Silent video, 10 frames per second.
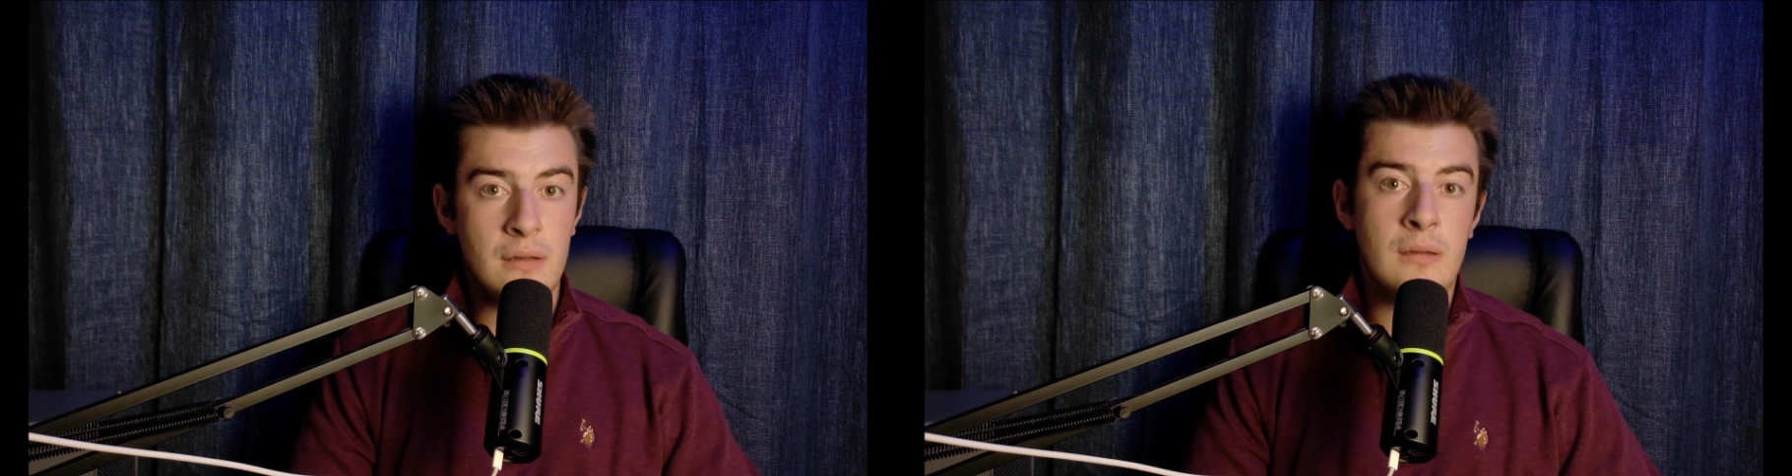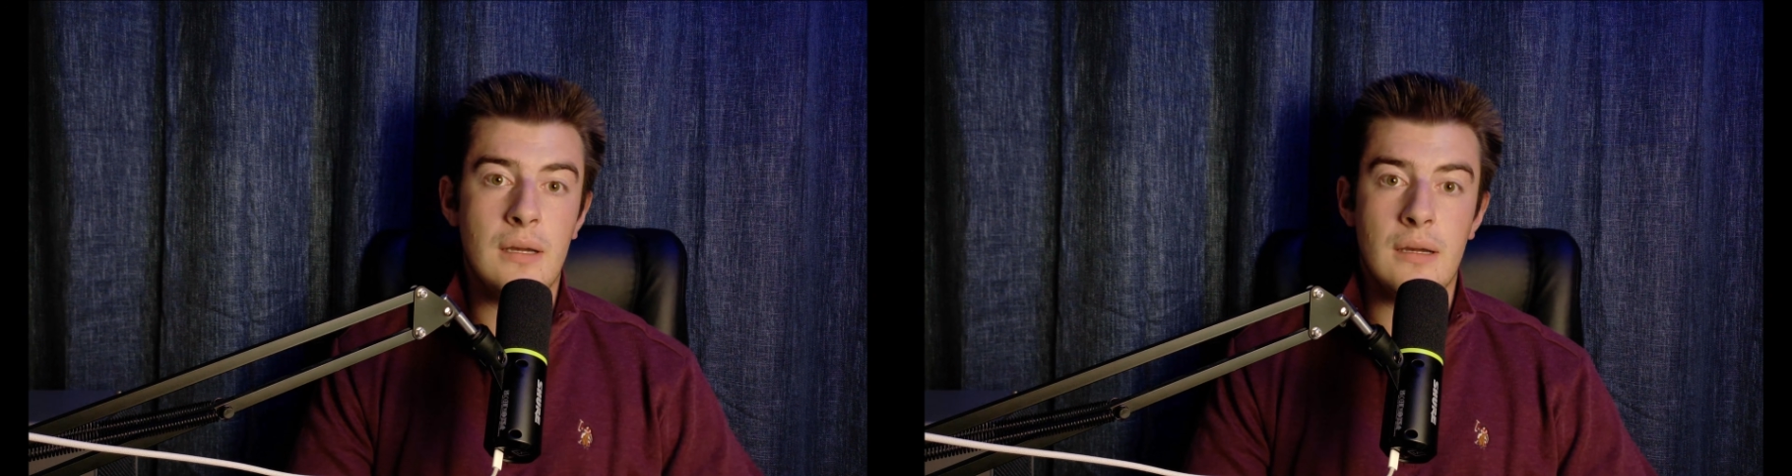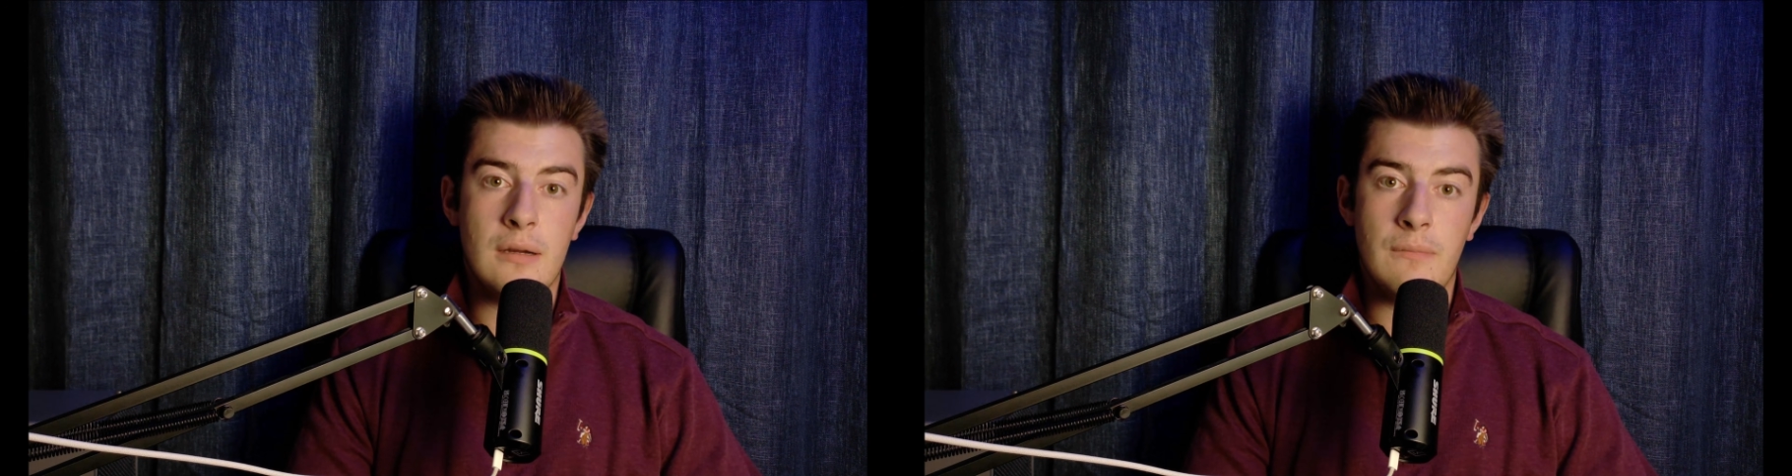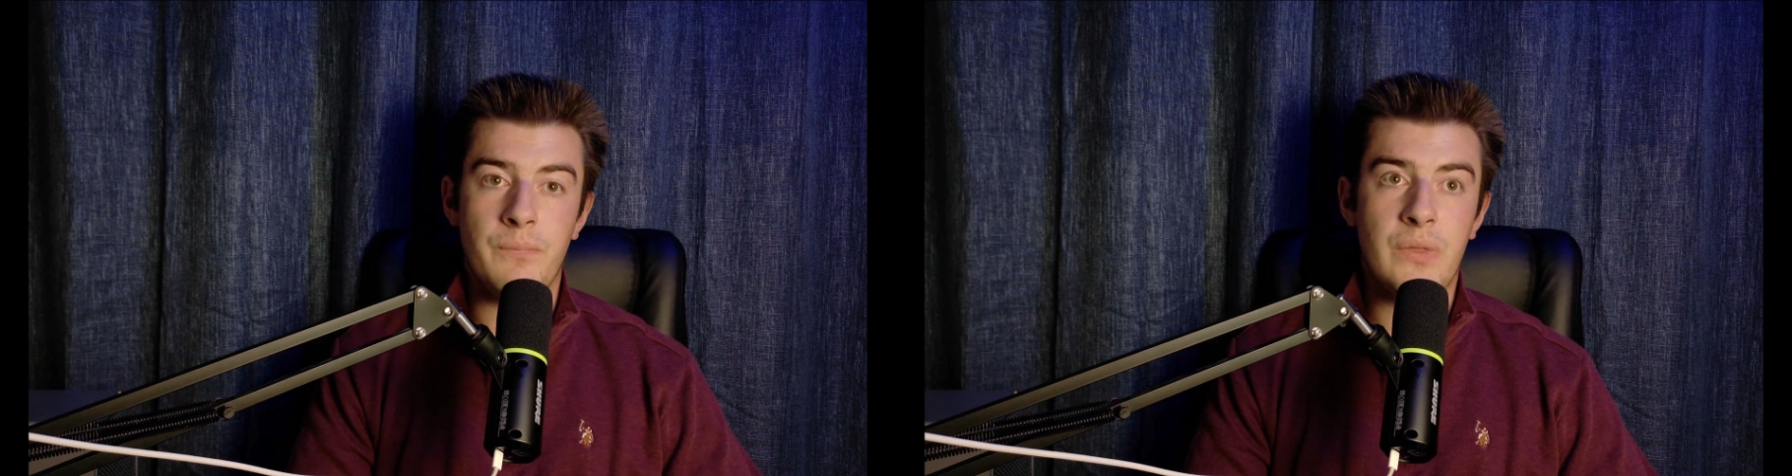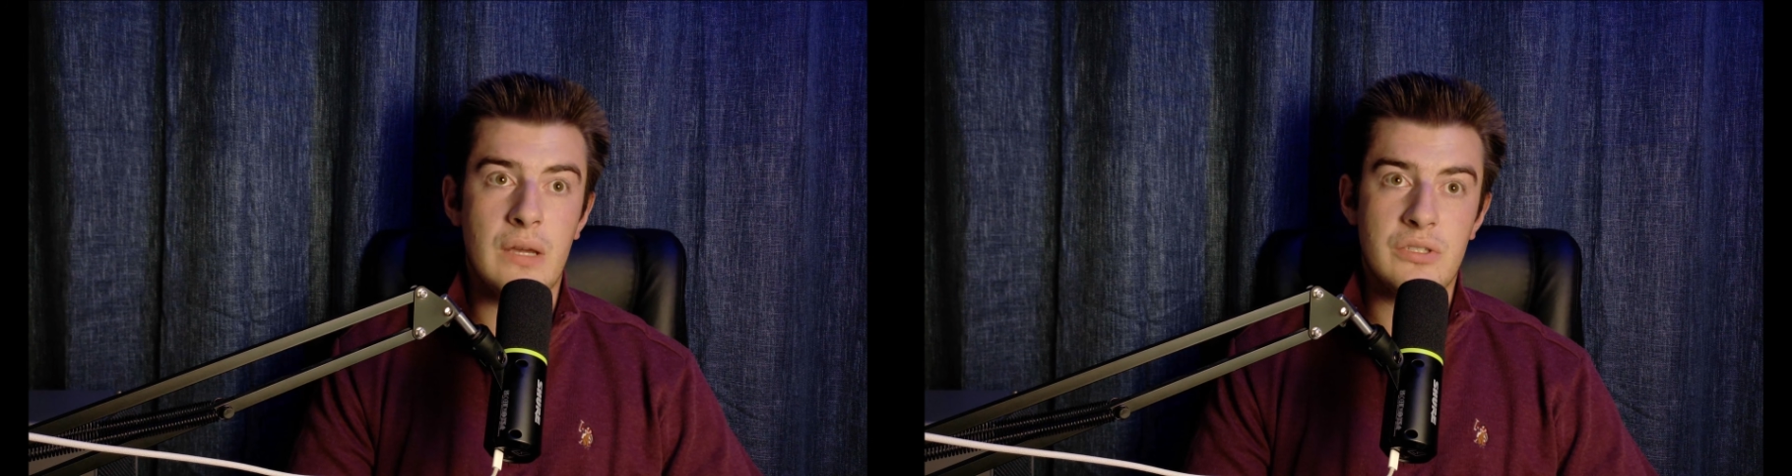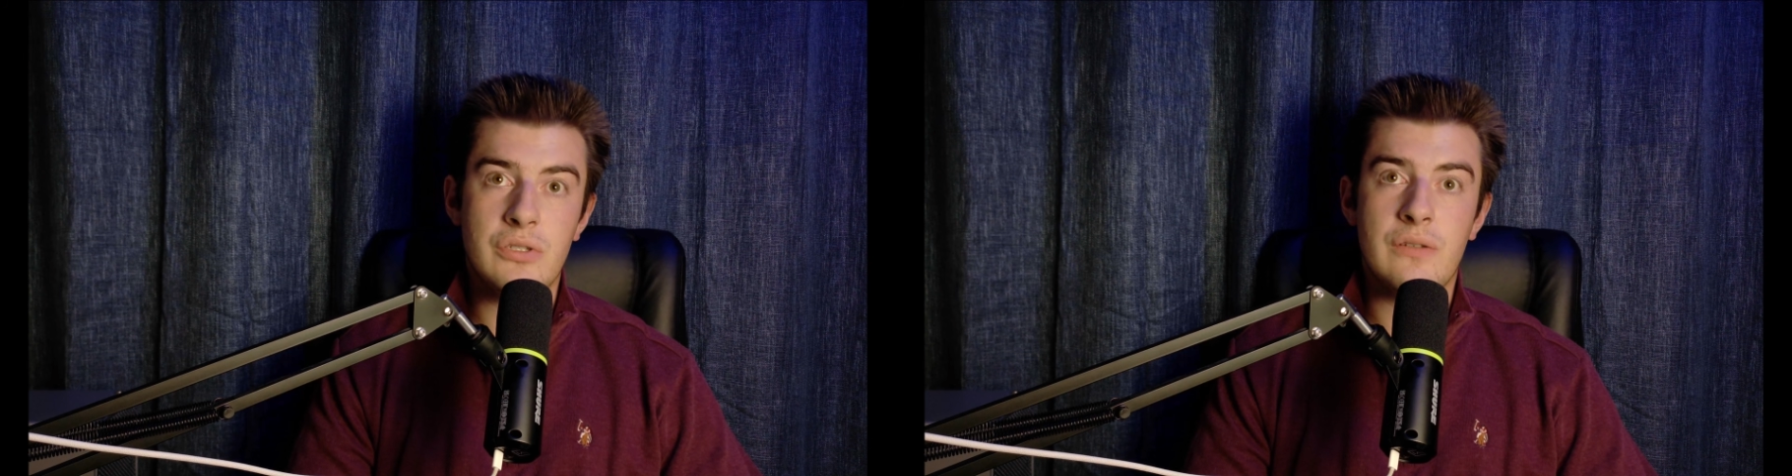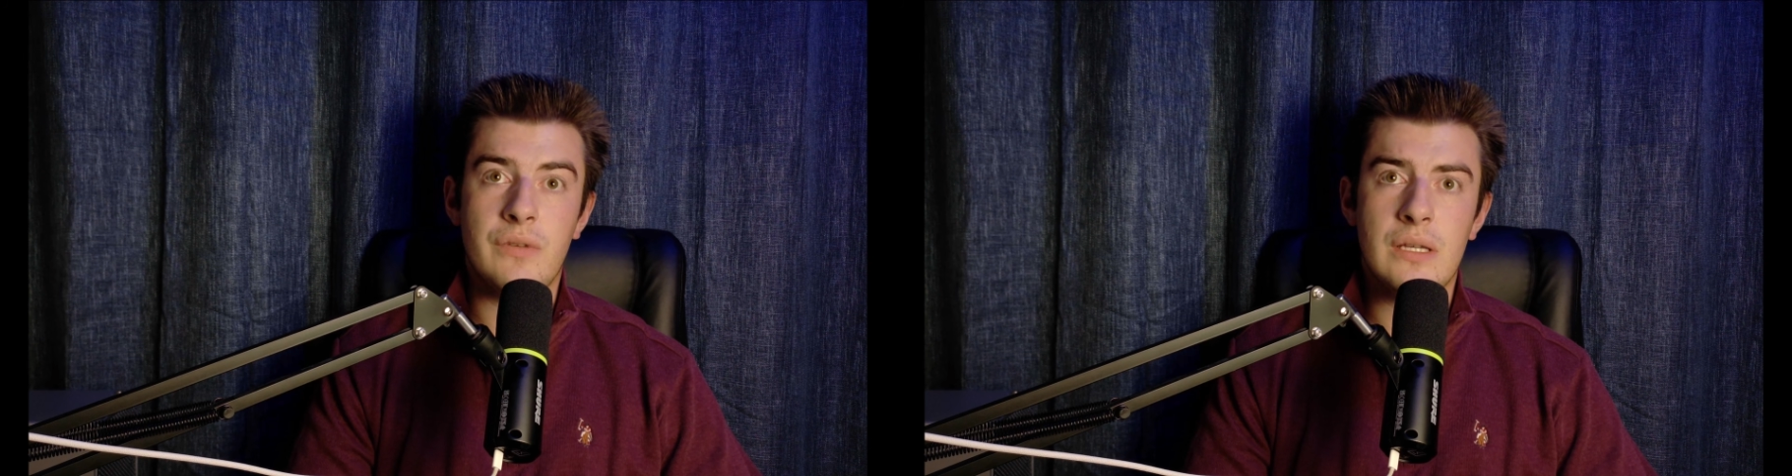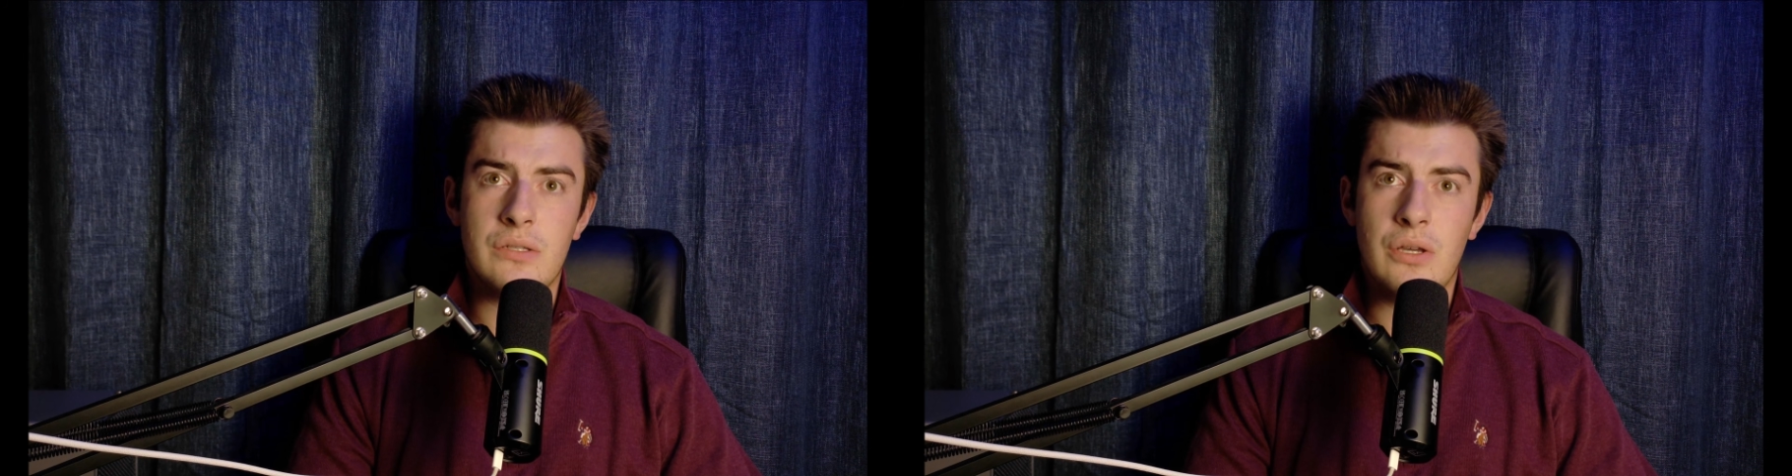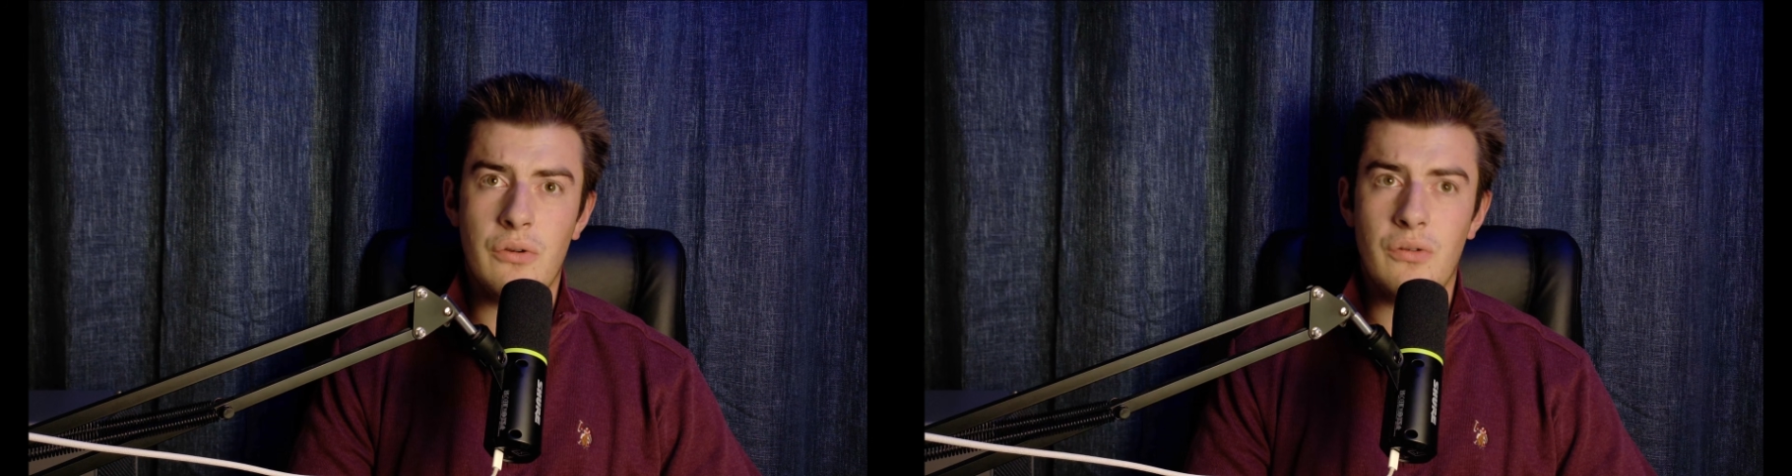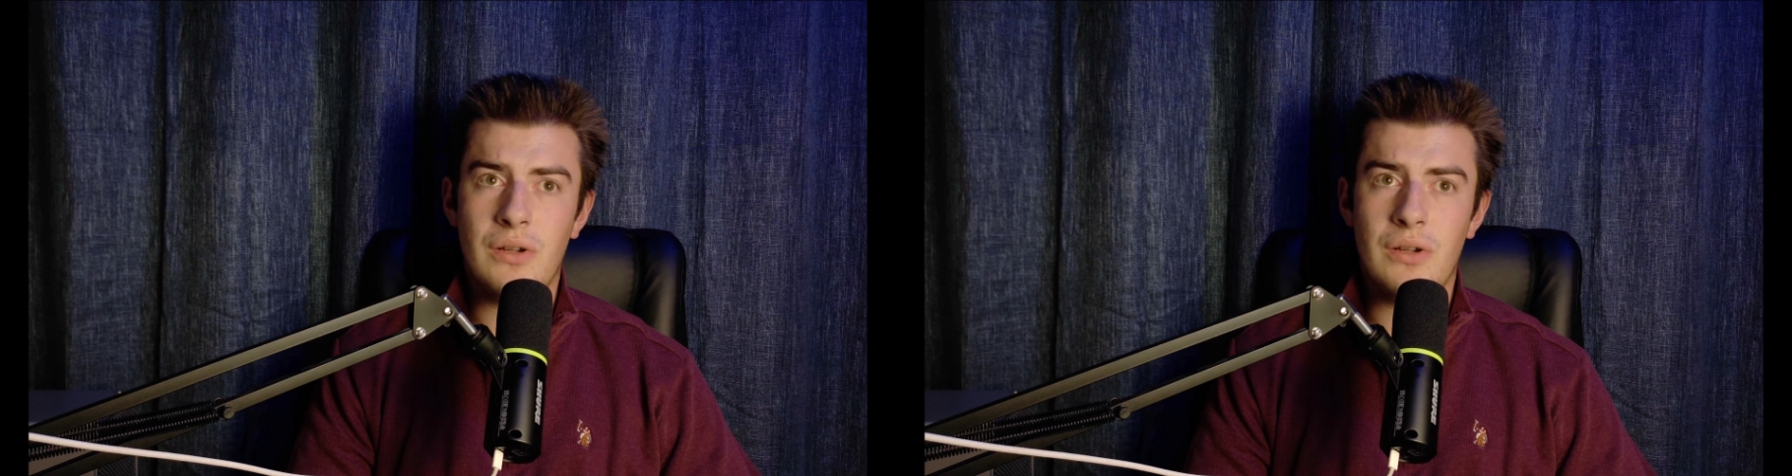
I was using VS Code